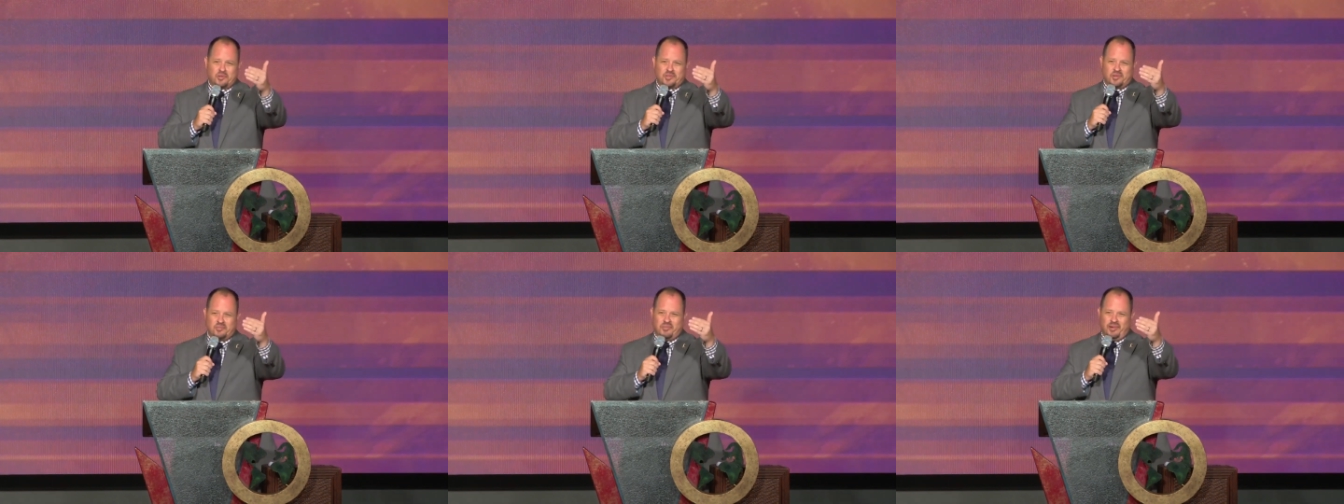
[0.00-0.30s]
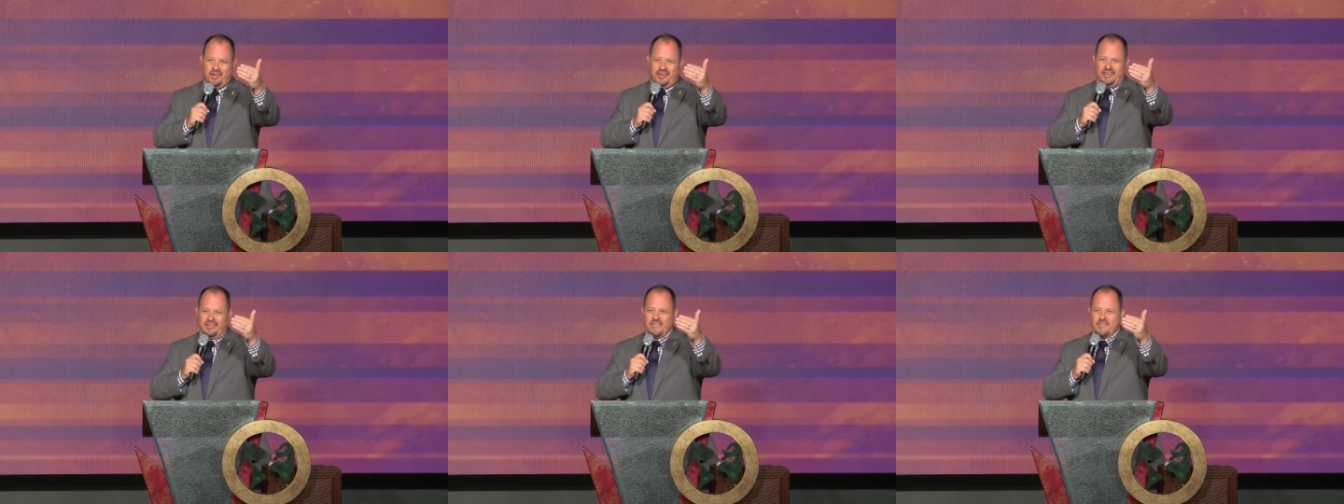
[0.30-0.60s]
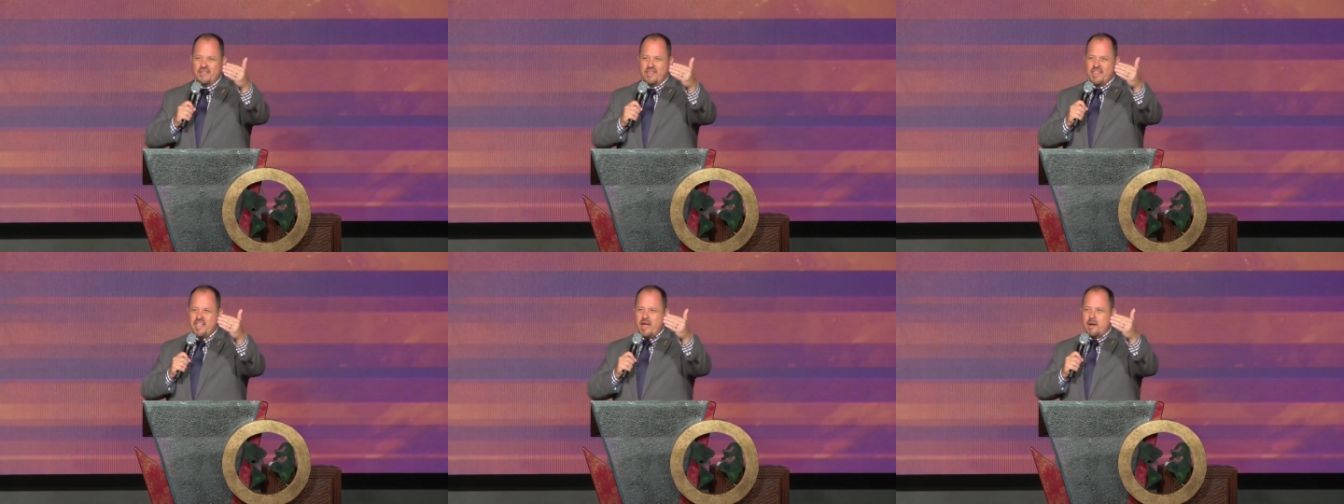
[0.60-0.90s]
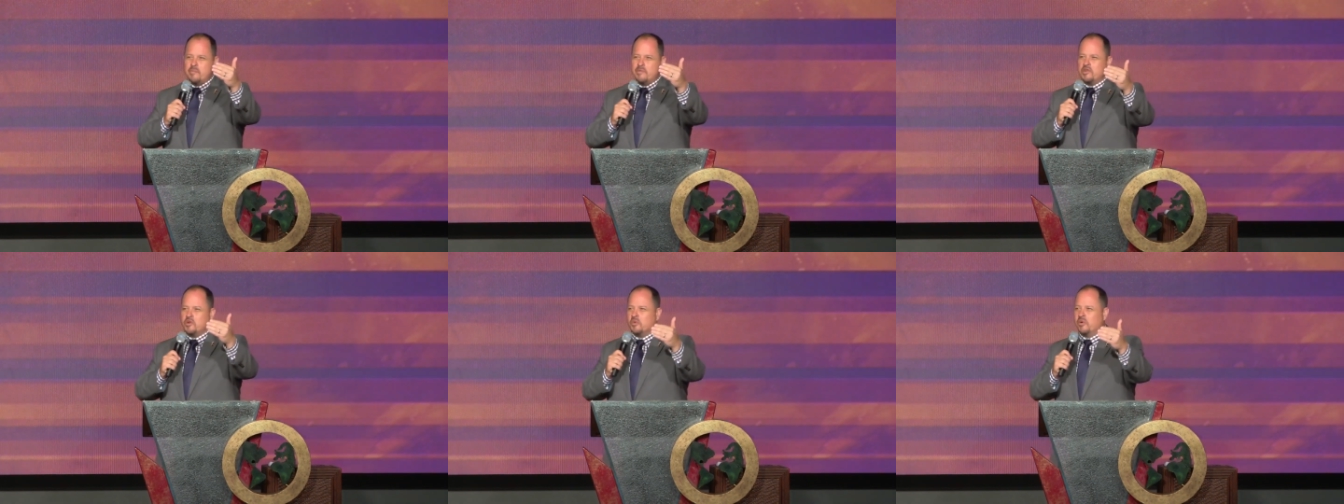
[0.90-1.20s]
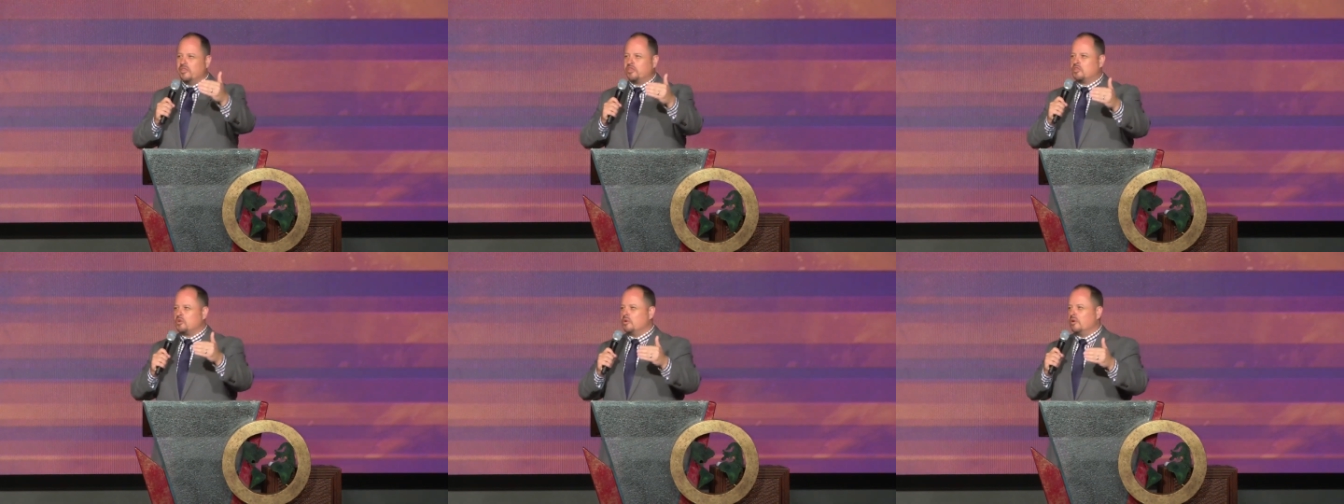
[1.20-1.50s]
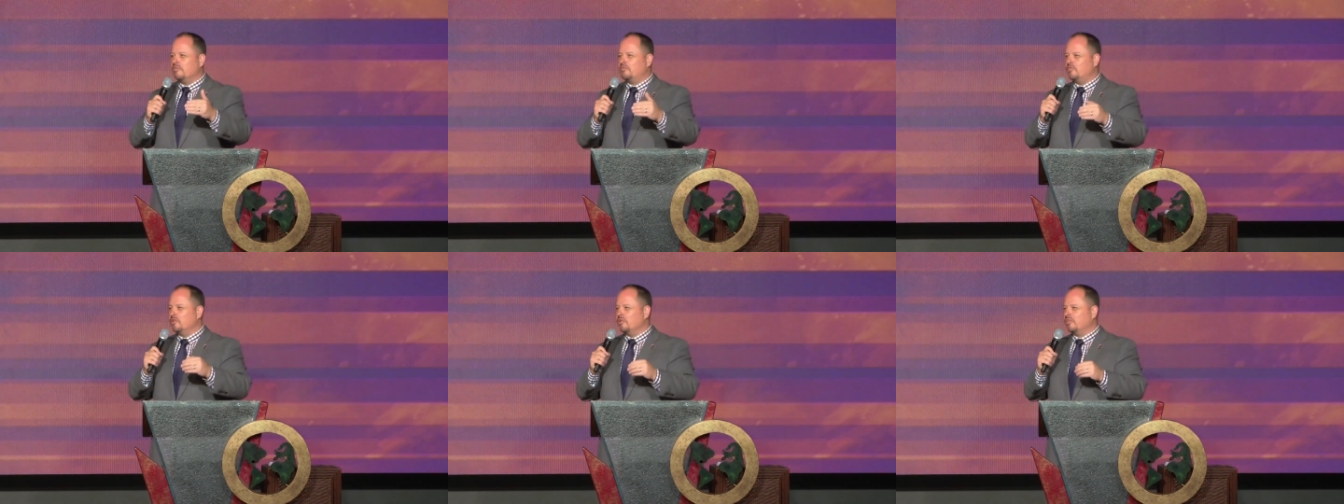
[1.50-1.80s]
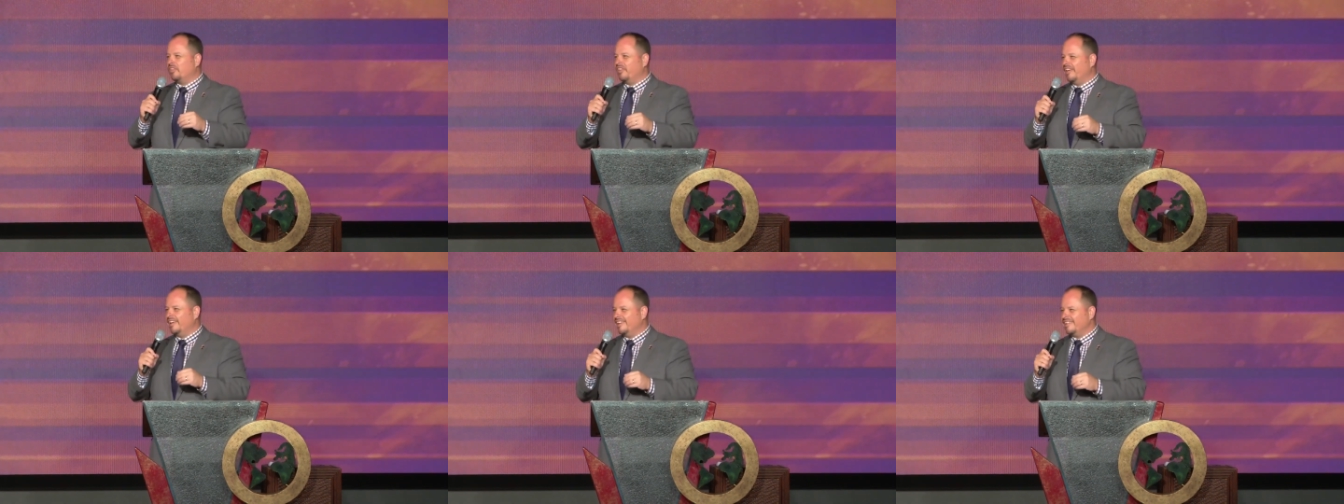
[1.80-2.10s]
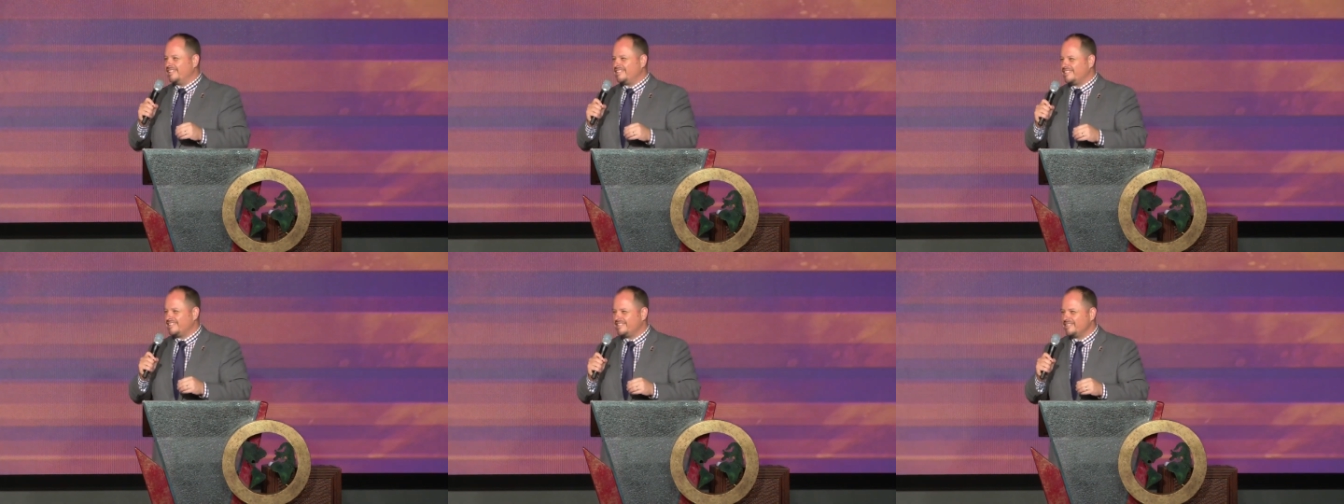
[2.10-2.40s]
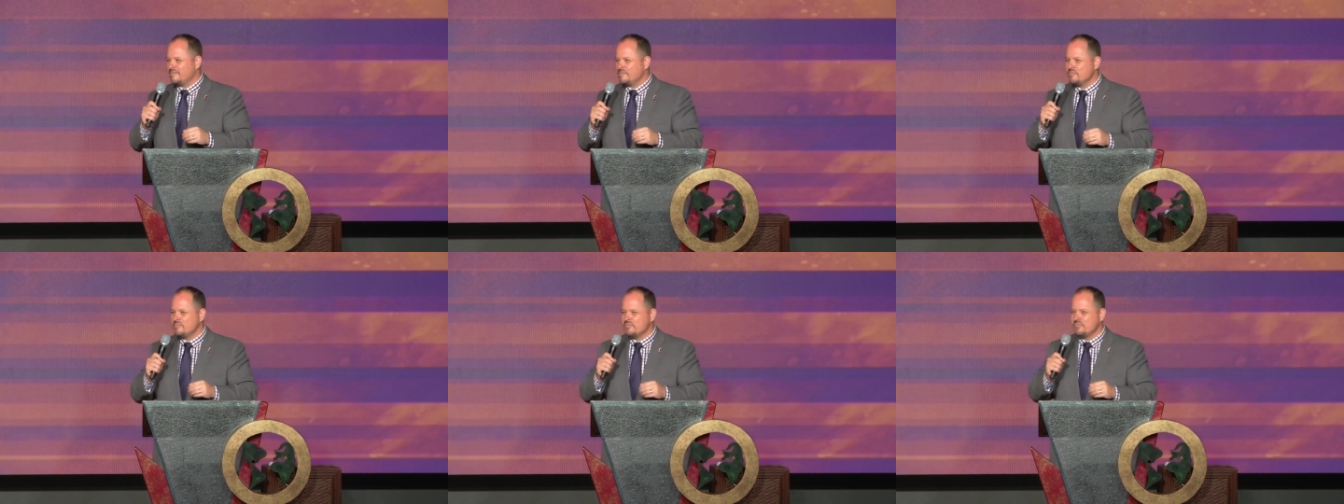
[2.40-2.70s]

somebody, how many of you went through a few things?